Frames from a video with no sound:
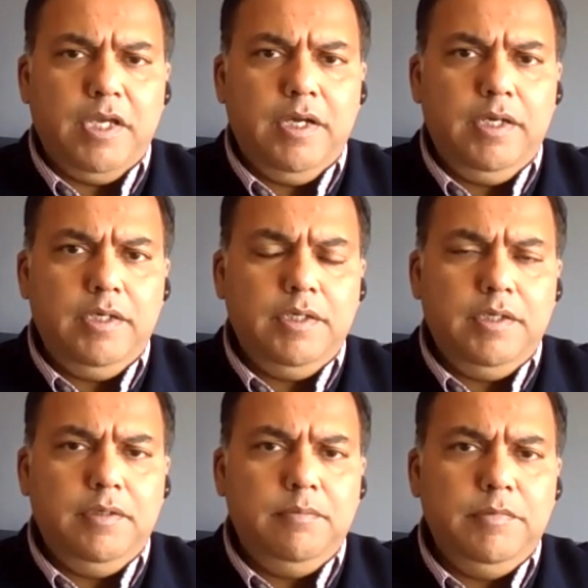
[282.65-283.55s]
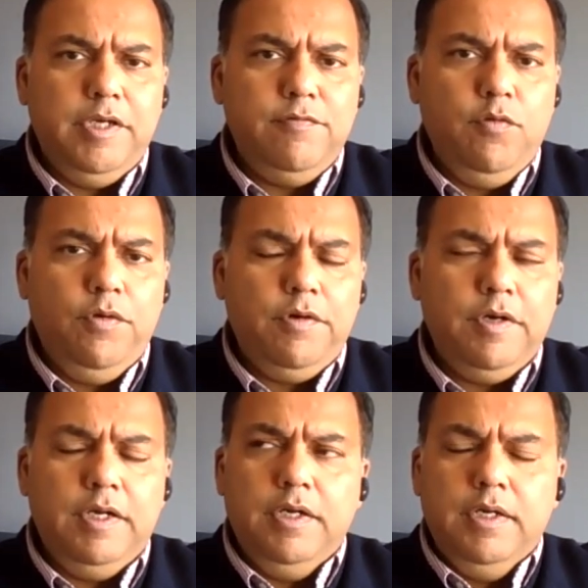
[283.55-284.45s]
and um,
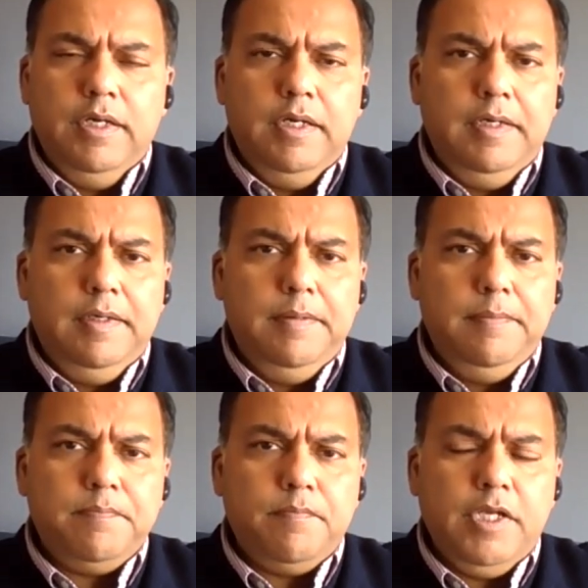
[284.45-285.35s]
therefore um,